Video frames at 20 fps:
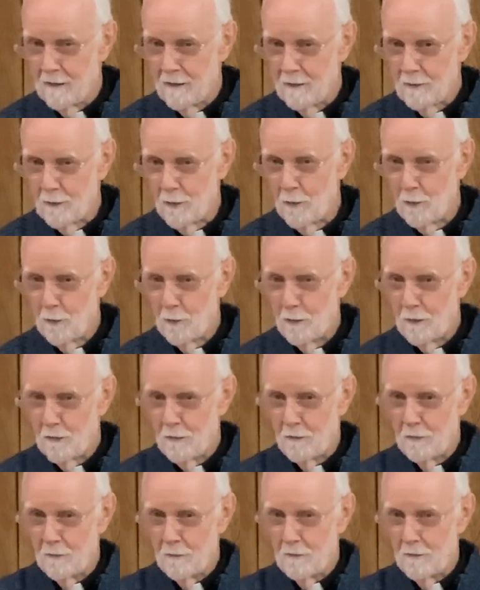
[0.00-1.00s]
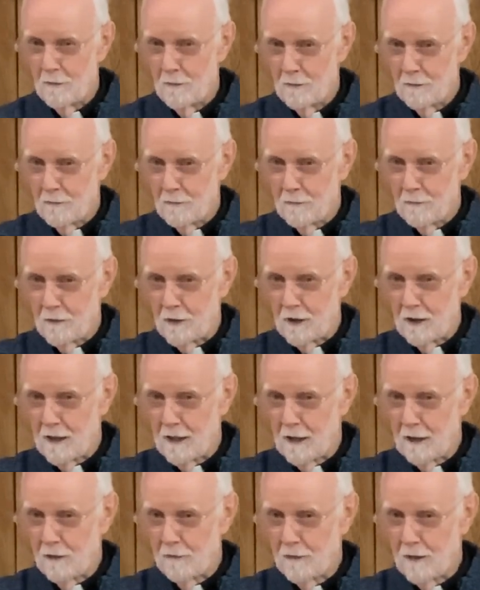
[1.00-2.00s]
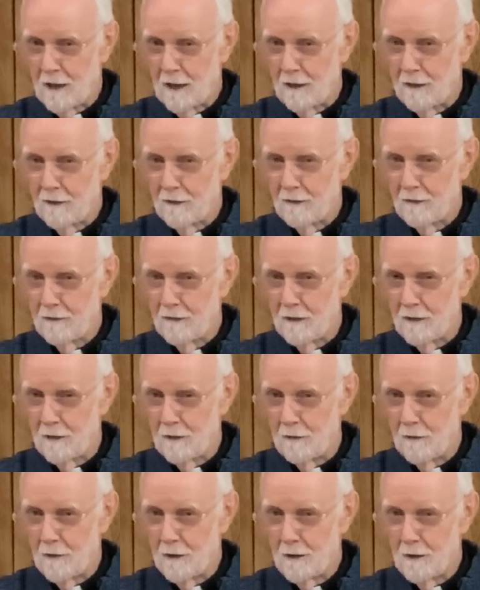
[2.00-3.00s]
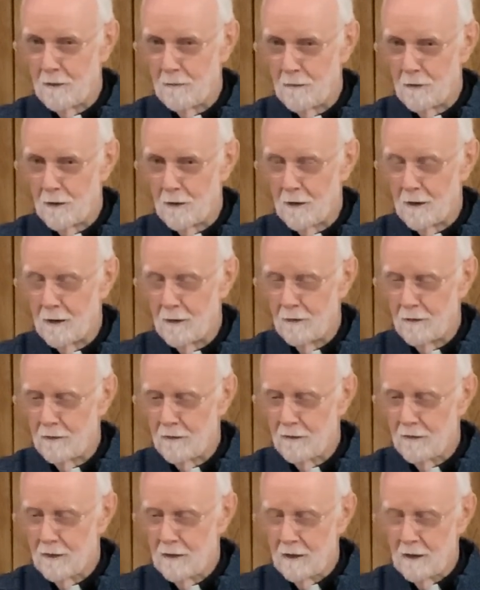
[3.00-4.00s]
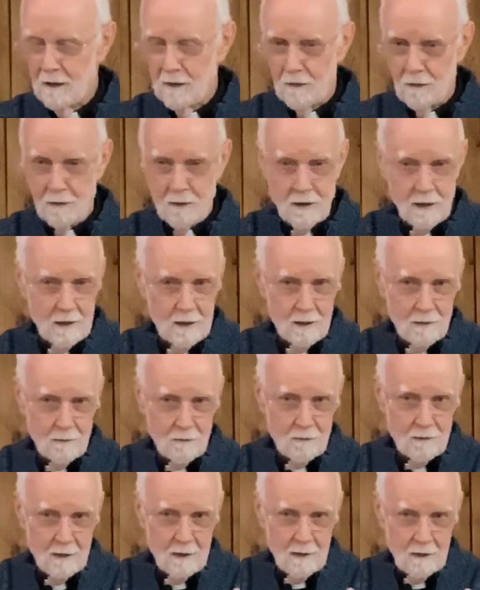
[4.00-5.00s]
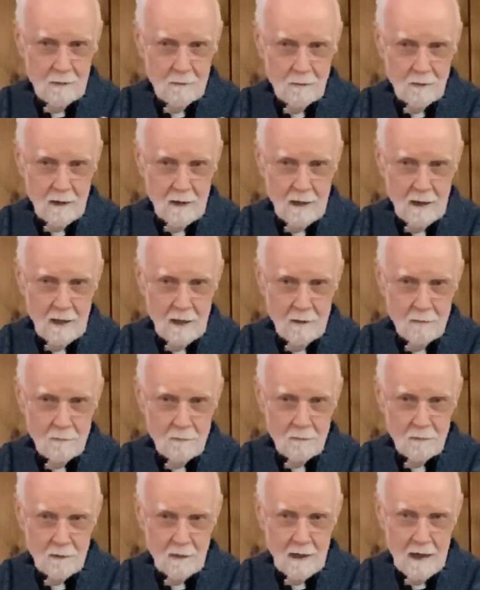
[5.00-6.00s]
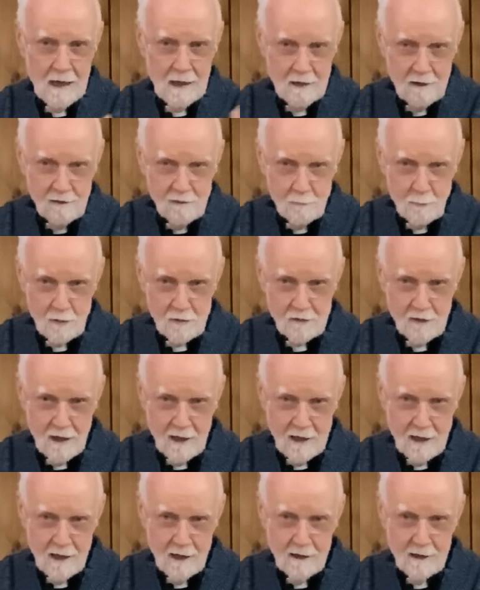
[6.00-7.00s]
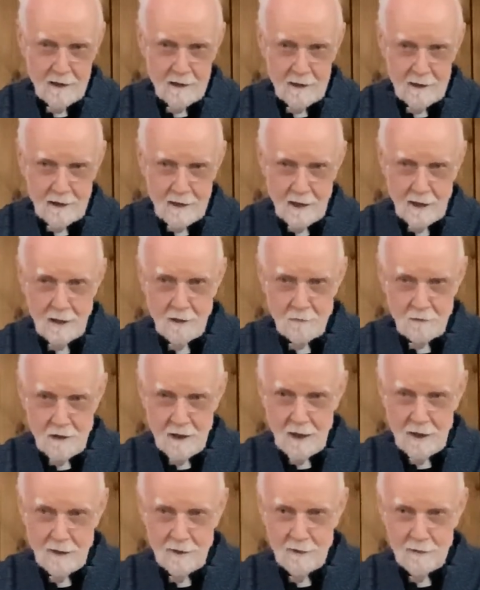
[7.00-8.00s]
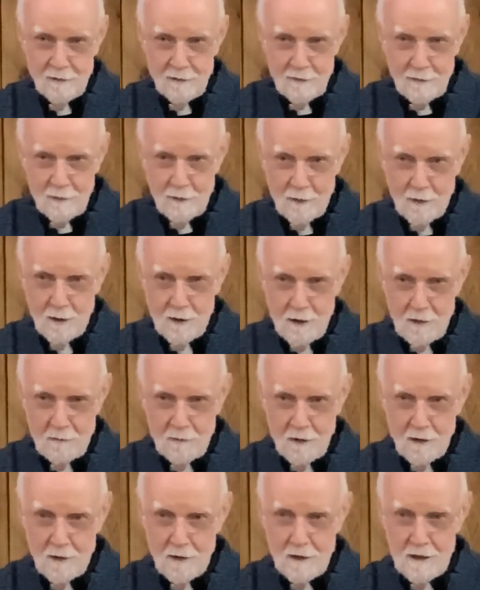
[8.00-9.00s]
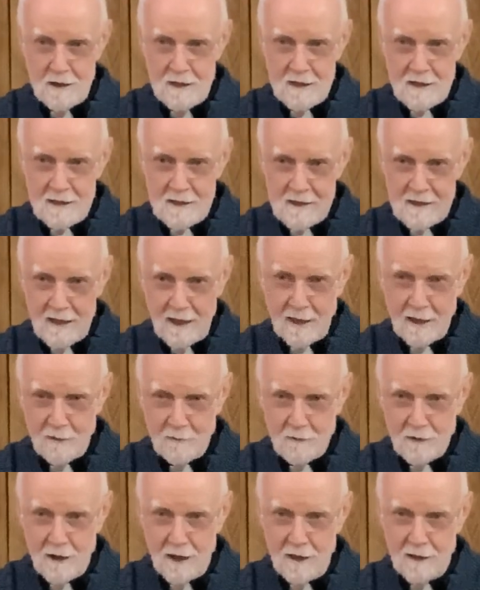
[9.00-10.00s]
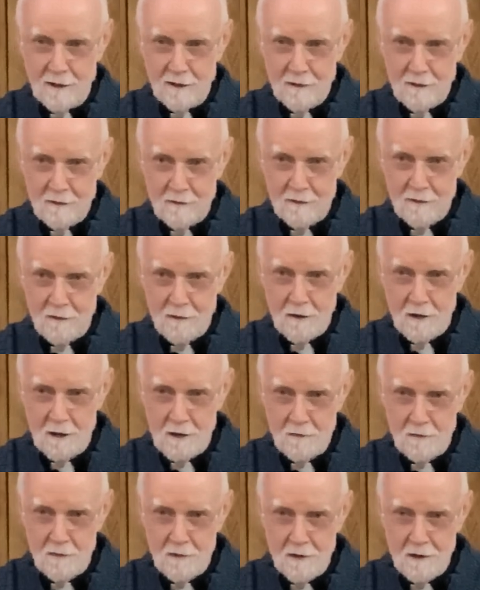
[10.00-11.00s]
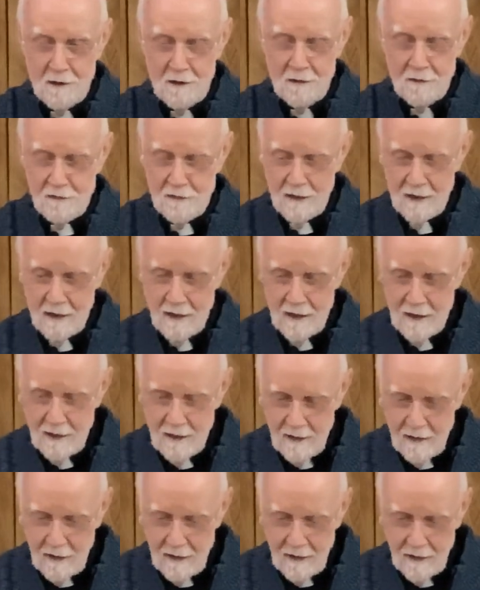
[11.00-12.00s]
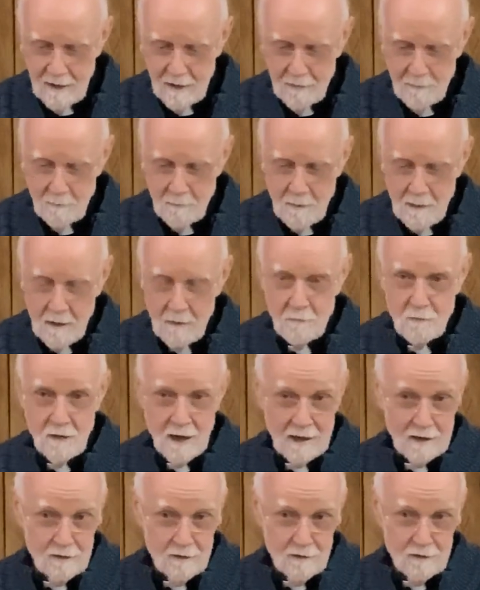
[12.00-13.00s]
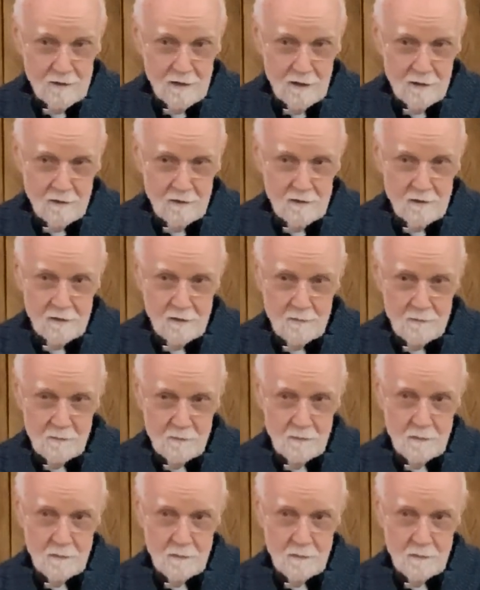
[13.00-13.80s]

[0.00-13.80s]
Gold for the King of Kings and the Lord of Lords. You think of Handel's Messiah, King of Kings, Lord of Lords, King of Kings, Lord of Lords. Frankincense,